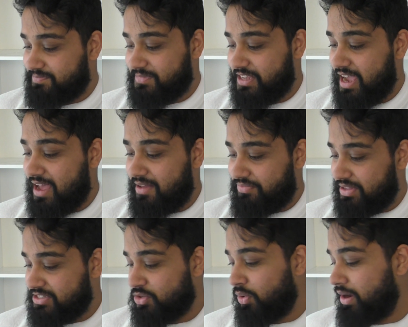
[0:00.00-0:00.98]
Yeah,
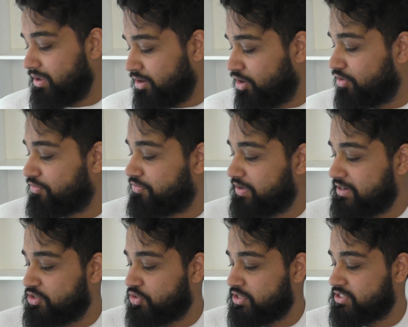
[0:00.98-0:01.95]
there's quite a lot of
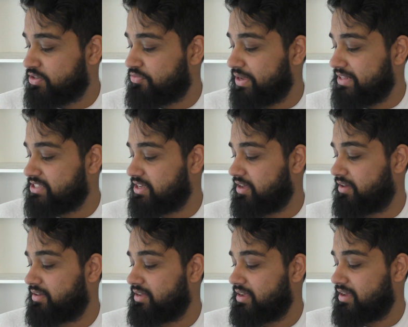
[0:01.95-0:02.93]
interesting reads here.